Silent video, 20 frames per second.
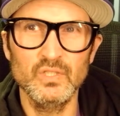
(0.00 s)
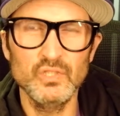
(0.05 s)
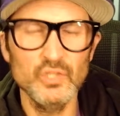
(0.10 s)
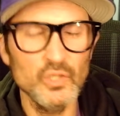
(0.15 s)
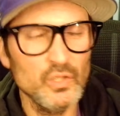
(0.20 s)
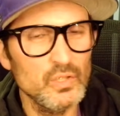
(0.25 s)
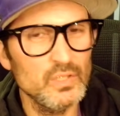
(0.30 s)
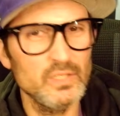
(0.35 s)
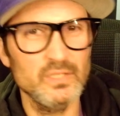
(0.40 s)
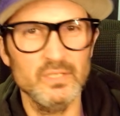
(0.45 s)

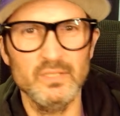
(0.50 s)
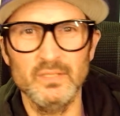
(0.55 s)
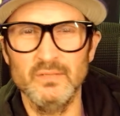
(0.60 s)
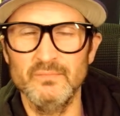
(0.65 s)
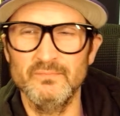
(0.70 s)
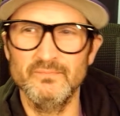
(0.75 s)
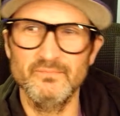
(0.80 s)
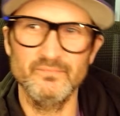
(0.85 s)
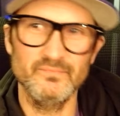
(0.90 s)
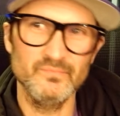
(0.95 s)
good
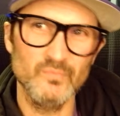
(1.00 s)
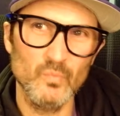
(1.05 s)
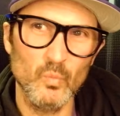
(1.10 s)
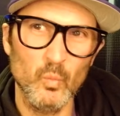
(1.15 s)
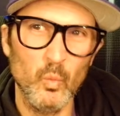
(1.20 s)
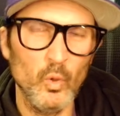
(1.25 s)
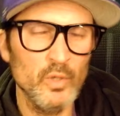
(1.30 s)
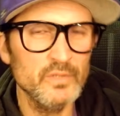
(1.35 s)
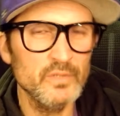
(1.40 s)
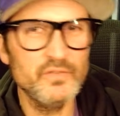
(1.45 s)

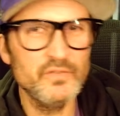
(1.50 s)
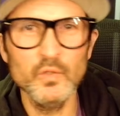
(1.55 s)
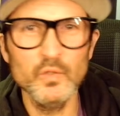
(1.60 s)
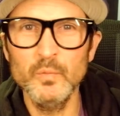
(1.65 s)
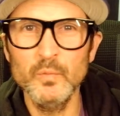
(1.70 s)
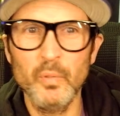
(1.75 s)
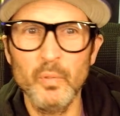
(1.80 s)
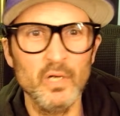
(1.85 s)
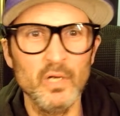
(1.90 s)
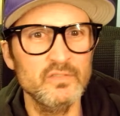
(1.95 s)

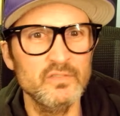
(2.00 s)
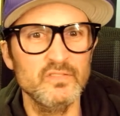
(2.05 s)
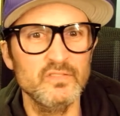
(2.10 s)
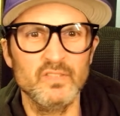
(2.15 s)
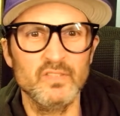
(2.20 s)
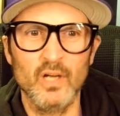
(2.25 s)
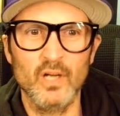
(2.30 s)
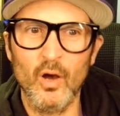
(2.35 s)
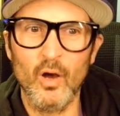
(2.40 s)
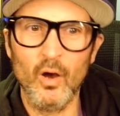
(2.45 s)
1-2
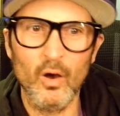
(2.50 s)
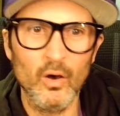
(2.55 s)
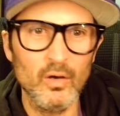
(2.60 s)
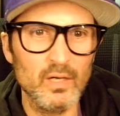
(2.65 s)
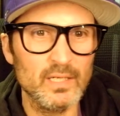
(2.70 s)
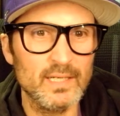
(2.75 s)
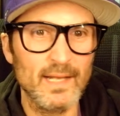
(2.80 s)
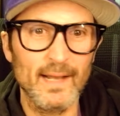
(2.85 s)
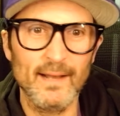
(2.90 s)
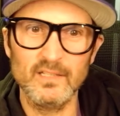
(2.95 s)
punches in all
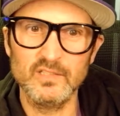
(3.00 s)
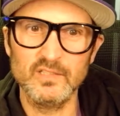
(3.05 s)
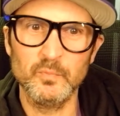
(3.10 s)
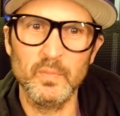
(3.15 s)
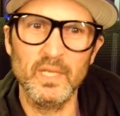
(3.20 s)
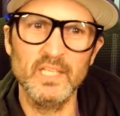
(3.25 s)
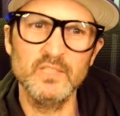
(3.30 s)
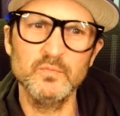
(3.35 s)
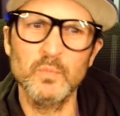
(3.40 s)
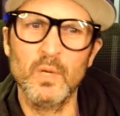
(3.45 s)
of
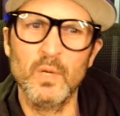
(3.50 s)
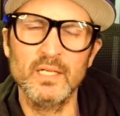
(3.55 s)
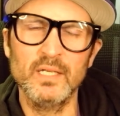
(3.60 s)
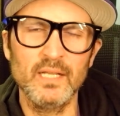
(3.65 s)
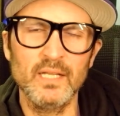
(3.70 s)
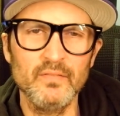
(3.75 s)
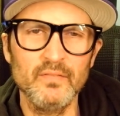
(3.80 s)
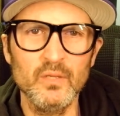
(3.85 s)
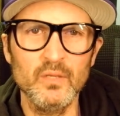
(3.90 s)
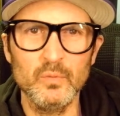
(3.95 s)
college baseball.
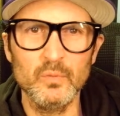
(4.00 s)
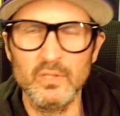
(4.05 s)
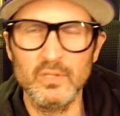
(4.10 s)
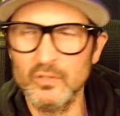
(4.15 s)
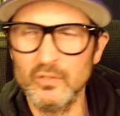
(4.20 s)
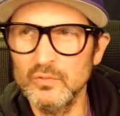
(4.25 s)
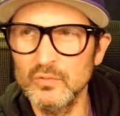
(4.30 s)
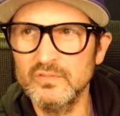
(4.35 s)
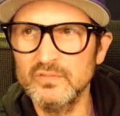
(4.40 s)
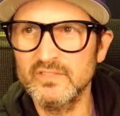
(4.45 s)
And I think we
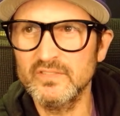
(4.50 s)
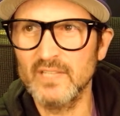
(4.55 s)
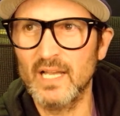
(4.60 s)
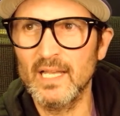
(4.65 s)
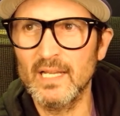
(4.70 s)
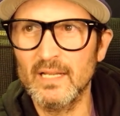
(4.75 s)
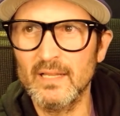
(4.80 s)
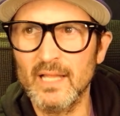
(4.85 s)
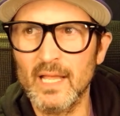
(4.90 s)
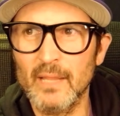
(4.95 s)
lose
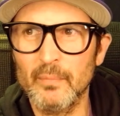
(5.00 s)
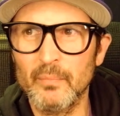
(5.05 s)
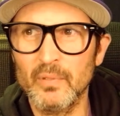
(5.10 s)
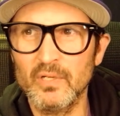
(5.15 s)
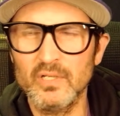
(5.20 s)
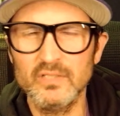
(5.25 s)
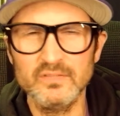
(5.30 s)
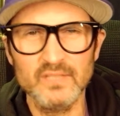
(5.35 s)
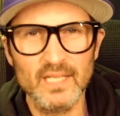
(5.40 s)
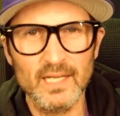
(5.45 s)
sight of that
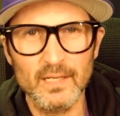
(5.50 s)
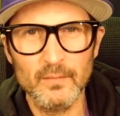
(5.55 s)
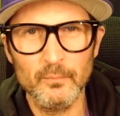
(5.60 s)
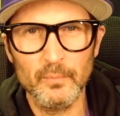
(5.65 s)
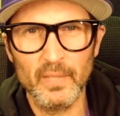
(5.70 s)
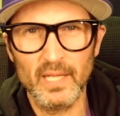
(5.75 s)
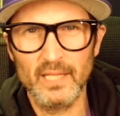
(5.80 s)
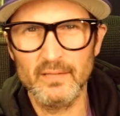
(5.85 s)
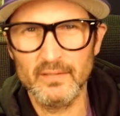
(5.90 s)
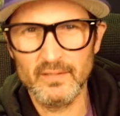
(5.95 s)
because of how
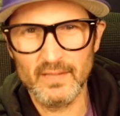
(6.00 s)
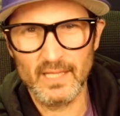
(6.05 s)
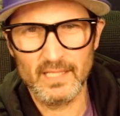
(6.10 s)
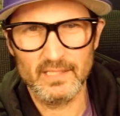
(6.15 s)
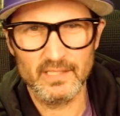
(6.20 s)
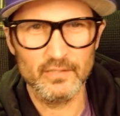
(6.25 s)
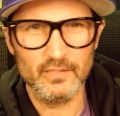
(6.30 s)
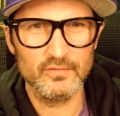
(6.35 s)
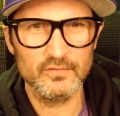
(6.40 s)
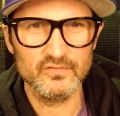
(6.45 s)
badly
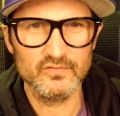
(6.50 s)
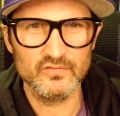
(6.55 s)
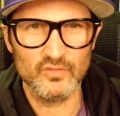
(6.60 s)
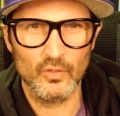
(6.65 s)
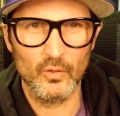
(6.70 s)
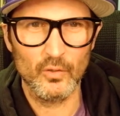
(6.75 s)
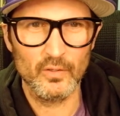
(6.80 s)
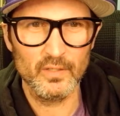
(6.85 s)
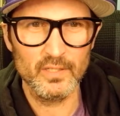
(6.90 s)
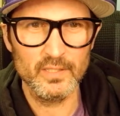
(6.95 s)
that year
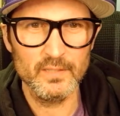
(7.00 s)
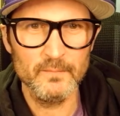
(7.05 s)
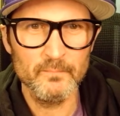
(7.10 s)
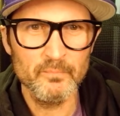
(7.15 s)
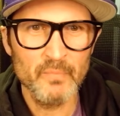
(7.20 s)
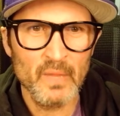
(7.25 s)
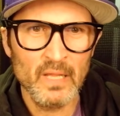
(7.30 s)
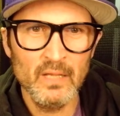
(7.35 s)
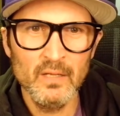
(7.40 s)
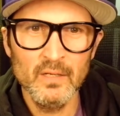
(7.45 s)
started.
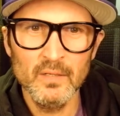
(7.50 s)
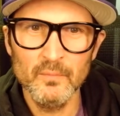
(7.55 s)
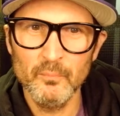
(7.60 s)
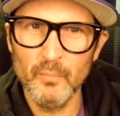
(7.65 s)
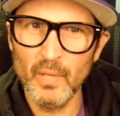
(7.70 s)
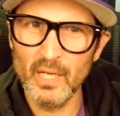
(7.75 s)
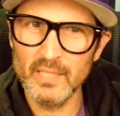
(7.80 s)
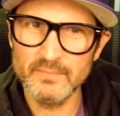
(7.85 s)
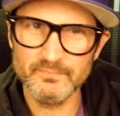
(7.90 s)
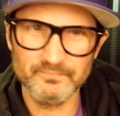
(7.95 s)

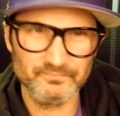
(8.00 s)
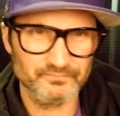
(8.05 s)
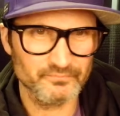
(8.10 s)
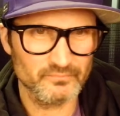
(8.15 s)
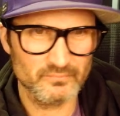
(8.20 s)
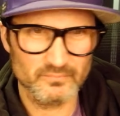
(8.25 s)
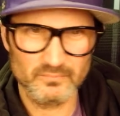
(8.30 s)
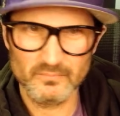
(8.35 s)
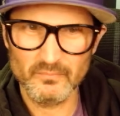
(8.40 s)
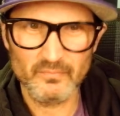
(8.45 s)
But
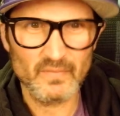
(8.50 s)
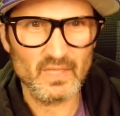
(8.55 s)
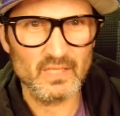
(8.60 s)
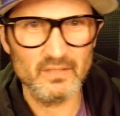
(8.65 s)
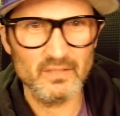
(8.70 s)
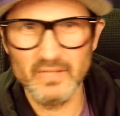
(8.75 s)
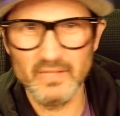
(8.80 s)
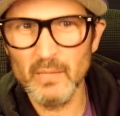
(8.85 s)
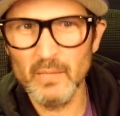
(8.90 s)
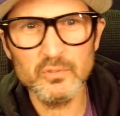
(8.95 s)

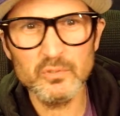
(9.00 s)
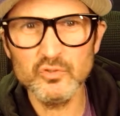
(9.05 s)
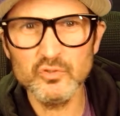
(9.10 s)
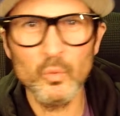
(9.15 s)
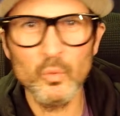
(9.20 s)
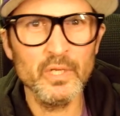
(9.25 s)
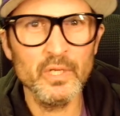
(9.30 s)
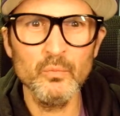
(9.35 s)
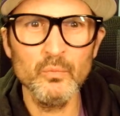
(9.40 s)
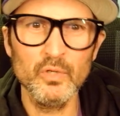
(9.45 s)
They were
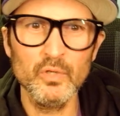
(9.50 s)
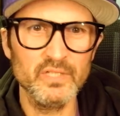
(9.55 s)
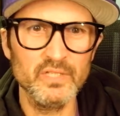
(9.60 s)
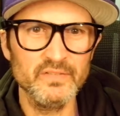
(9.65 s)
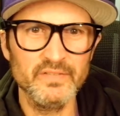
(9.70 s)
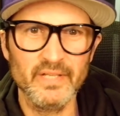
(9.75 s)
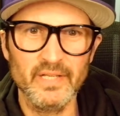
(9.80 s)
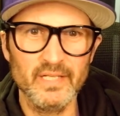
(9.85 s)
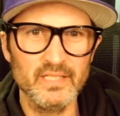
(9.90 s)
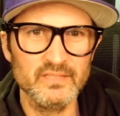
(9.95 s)

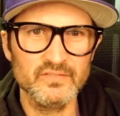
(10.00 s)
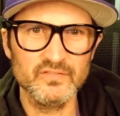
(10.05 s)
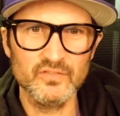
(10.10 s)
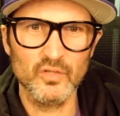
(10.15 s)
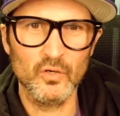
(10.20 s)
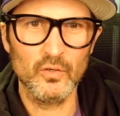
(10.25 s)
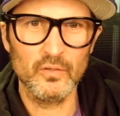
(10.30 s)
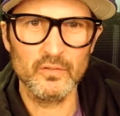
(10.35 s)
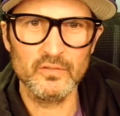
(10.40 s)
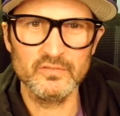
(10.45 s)
21-10 as
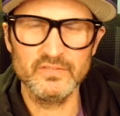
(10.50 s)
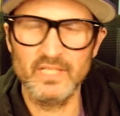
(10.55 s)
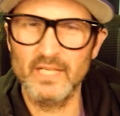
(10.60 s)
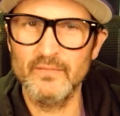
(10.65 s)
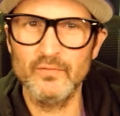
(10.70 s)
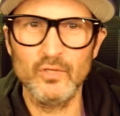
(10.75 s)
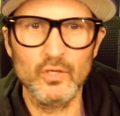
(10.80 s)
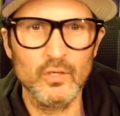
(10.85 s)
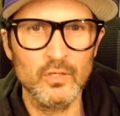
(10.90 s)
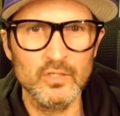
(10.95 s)
starters,
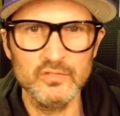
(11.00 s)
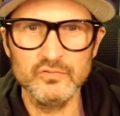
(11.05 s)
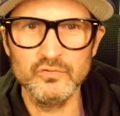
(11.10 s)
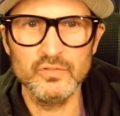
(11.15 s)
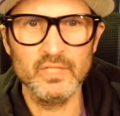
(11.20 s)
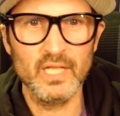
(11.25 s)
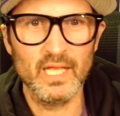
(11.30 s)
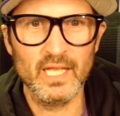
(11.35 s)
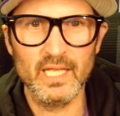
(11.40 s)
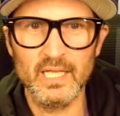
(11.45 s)
gave you
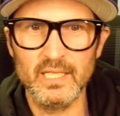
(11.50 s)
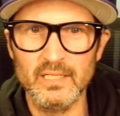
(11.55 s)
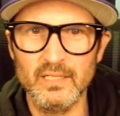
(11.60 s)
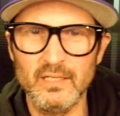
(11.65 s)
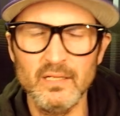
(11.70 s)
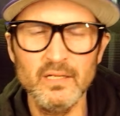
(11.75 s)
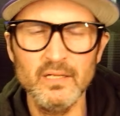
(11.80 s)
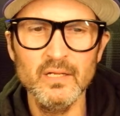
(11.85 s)
108